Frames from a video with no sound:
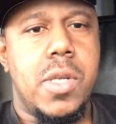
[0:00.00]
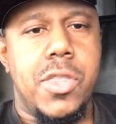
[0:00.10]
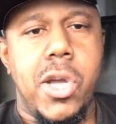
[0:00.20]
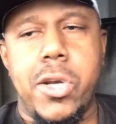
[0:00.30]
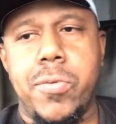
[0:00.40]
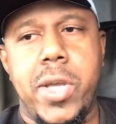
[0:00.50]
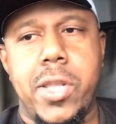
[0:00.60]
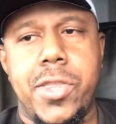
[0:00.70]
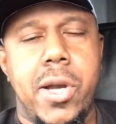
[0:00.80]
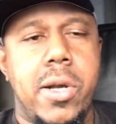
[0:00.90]
33 and a
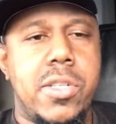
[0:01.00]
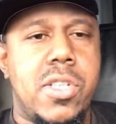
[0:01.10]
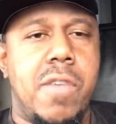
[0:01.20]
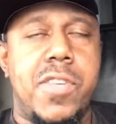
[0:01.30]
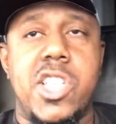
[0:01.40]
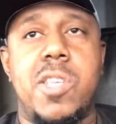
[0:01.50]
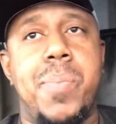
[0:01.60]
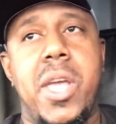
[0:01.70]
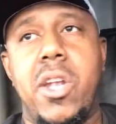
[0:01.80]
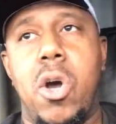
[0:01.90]
third and stuff, just
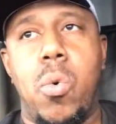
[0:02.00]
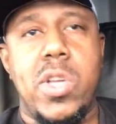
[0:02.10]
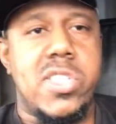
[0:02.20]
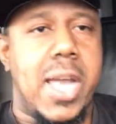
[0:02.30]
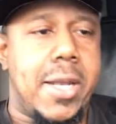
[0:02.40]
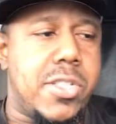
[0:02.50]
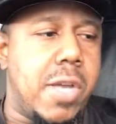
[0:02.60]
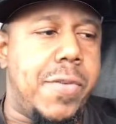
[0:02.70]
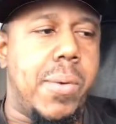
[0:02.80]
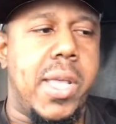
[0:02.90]
depending on what state and
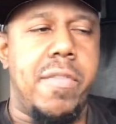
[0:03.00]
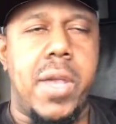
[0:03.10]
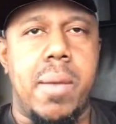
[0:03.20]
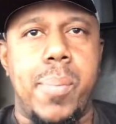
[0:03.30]
stuff you live in.